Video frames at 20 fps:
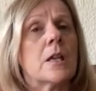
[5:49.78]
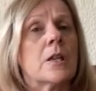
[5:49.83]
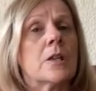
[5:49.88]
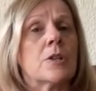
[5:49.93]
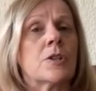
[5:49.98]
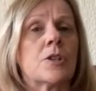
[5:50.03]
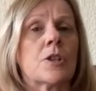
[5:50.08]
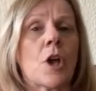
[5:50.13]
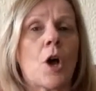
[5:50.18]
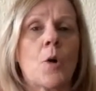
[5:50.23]

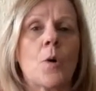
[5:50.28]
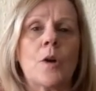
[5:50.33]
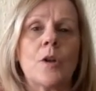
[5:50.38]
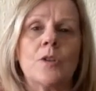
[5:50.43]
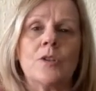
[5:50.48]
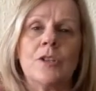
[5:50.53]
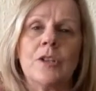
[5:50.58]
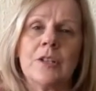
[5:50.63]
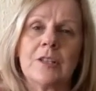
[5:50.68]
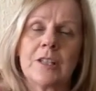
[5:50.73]
So
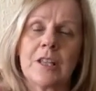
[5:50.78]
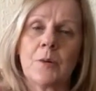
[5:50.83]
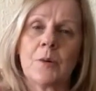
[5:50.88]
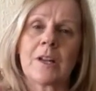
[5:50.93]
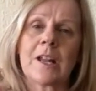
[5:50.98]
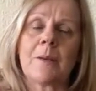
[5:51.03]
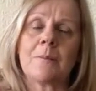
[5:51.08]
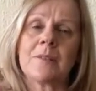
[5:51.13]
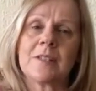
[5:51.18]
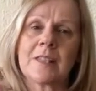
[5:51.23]
do you see what
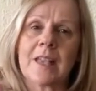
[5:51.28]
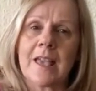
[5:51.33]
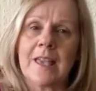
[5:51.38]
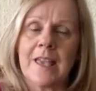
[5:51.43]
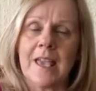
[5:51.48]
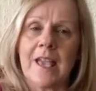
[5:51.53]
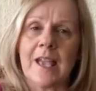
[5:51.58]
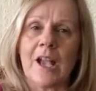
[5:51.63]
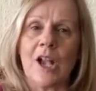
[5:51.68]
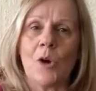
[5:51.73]
I'm
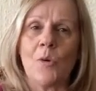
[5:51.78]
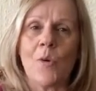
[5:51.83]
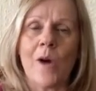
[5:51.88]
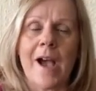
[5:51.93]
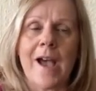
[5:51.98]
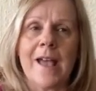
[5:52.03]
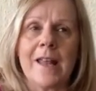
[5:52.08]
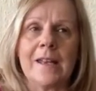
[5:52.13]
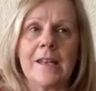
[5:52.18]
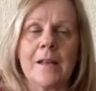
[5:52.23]
saying
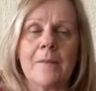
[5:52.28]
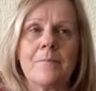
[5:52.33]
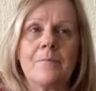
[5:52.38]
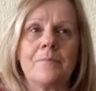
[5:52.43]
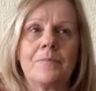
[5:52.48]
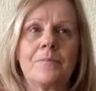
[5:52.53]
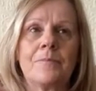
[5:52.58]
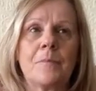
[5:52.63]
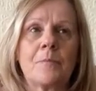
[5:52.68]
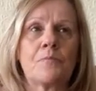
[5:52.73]
when
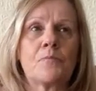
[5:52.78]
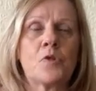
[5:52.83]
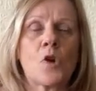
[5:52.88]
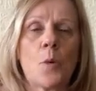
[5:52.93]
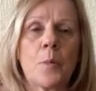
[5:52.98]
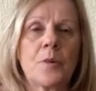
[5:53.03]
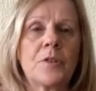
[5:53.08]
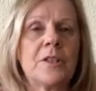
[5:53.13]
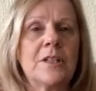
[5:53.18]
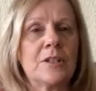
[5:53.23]

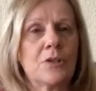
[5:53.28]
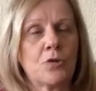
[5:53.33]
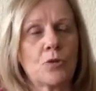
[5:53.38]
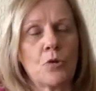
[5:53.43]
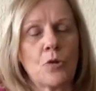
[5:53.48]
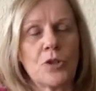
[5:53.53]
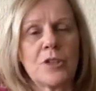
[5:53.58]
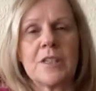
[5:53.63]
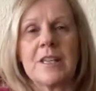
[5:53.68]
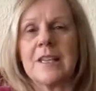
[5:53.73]
property
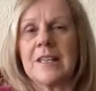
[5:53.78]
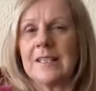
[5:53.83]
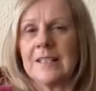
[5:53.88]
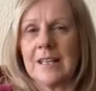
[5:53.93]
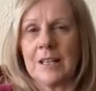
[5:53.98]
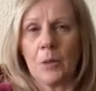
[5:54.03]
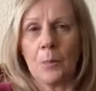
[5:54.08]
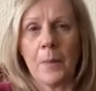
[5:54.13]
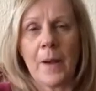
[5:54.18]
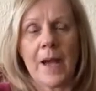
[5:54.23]
sourcing,
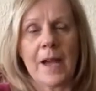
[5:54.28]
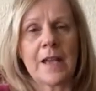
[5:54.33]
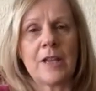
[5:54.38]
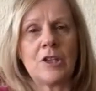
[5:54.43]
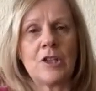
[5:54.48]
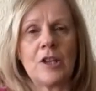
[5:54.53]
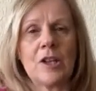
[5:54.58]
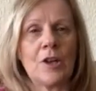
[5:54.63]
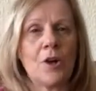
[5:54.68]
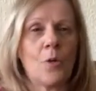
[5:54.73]
deal
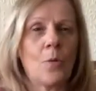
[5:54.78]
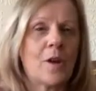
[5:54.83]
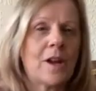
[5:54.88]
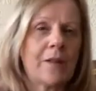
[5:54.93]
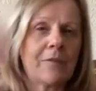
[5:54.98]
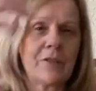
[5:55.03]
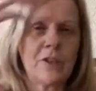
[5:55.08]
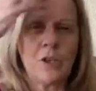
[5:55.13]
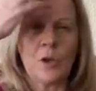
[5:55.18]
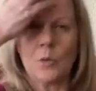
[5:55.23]
packaging, or
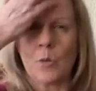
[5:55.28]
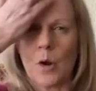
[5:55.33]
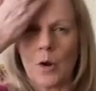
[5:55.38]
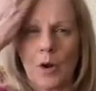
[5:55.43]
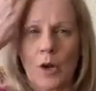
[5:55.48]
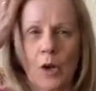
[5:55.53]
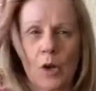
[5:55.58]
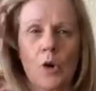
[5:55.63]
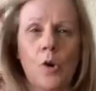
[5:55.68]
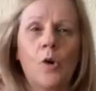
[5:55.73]
whatever you want to
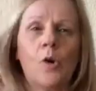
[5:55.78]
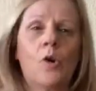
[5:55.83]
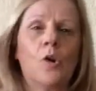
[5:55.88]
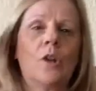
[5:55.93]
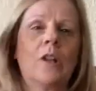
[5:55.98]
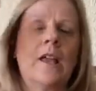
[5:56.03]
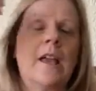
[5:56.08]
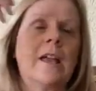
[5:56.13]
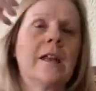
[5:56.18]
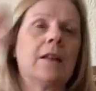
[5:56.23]

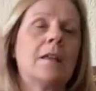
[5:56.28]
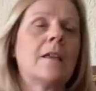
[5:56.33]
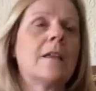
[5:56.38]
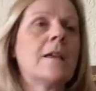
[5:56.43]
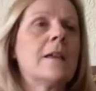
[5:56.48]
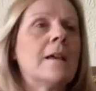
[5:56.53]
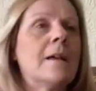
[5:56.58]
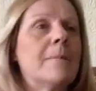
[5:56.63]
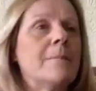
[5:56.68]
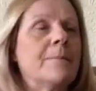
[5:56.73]
call it,
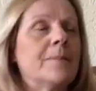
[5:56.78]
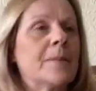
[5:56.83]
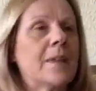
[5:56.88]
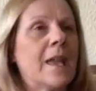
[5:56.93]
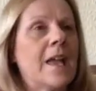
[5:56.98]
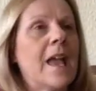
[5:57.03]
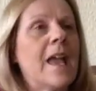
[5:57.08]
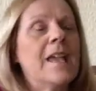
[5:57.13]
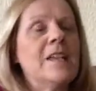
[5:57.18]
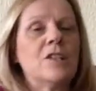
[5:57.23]

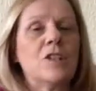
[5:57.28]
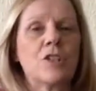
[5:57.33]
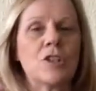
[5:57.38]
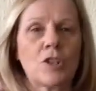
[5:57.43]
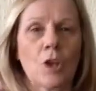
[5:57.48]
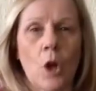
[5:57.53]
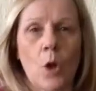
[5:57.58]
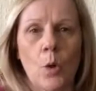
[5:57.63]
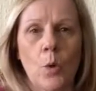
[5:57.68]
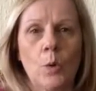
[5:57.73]
is
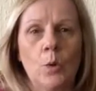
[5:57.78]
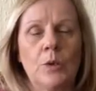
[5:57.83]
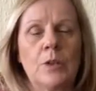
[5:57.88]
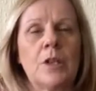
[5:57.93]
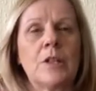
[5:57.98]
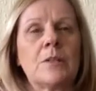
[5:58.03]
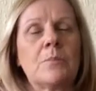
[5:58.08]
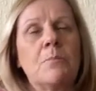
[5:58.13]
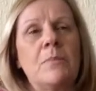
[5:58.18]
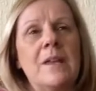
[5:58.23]
sold
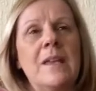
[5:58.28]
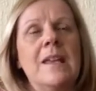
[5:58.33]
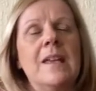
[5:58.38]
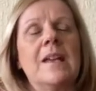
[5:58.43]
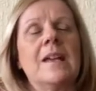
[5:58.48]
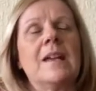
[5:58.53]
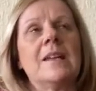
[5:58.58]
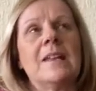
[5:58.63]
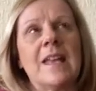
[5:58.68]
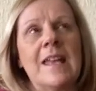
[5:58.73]
as
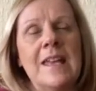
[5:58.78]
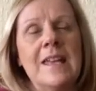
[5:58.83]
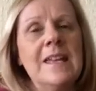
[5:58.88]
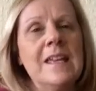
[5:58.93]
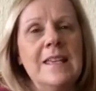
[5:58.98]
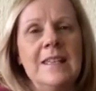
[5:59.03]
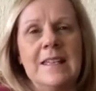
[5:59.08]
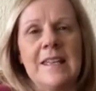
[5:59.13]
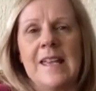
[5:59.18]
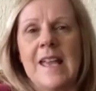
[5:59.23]
being an
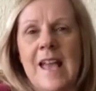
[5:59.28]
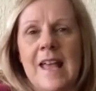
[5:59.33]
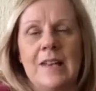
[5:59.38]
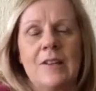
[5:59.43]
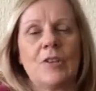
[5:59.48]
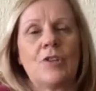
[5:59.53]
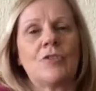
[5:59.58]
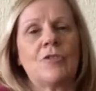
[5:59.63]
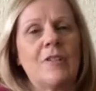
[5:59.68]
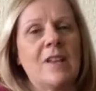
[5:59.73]
easy
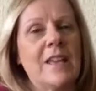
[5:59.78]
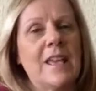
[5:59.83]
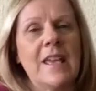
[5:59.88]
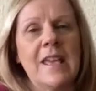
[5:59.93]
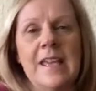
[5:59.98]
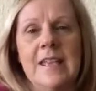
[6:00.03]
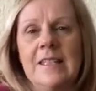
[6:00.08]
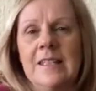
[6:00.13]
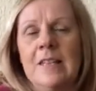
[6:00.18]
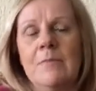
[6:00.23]
entry,
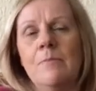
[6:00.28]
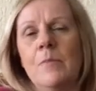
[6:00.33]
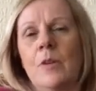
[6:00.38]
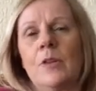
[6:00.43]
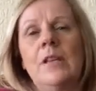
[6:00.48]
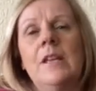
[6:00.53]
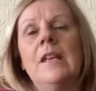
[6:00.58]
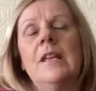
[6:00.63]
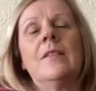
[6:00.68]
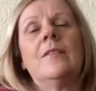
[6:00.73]
easy
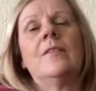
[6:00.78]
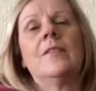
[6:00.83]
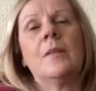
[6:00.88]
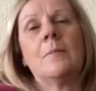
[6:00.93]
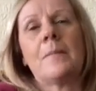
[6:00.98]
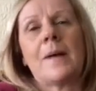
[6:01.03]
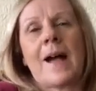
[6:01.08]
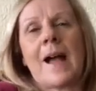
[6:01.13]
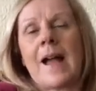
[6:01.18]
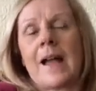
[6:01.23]
money in the
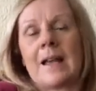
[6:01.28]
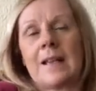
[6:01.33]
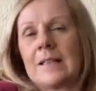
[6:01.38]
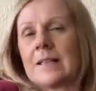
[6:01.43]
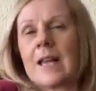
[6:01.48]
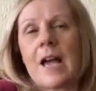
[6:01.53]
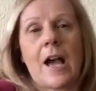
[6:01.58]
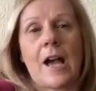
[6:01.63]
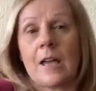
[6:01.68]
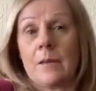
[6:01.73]
bank
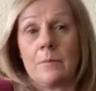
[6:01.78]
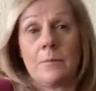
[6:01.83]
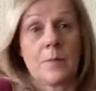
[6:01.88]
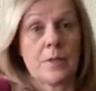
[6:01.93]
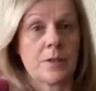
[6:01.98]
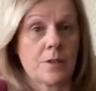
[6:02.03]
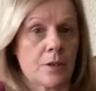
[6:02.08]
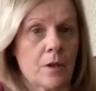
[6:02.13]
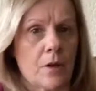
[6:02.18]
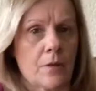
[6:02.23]
type
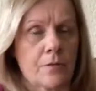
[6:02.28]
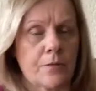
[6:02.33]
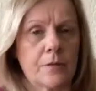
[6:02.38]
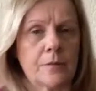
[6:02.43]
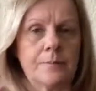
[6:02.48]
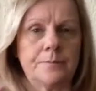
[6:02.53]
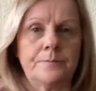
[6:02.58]
stuff?